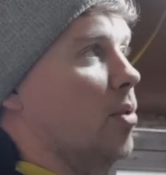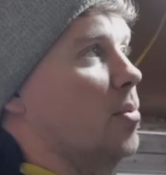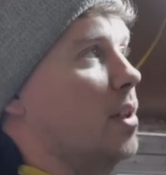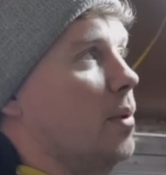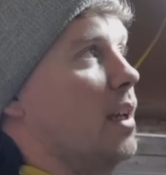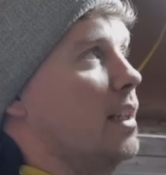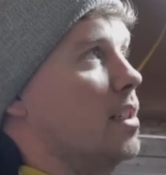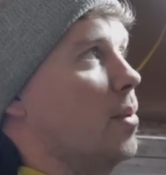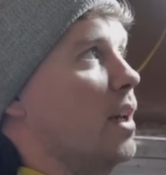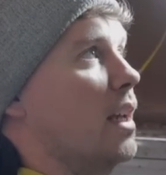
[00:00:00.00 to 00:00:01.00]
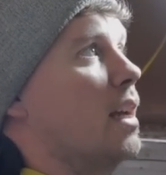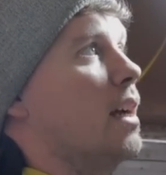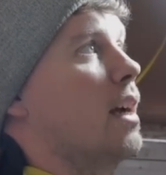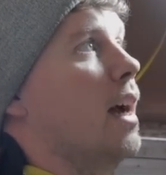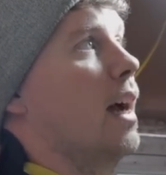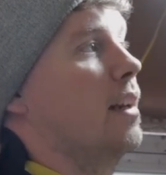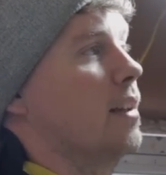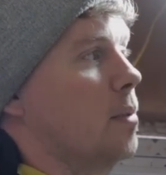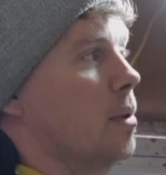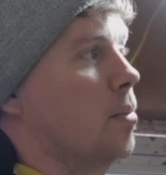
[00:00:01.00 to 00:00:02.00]
up, sit where they need to be,
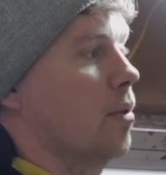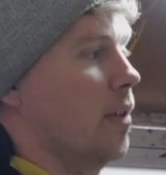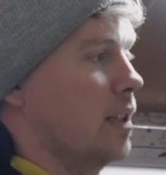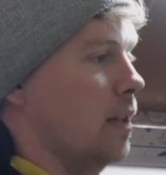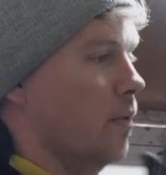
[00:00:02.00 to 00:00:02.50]
and we can put the rest of the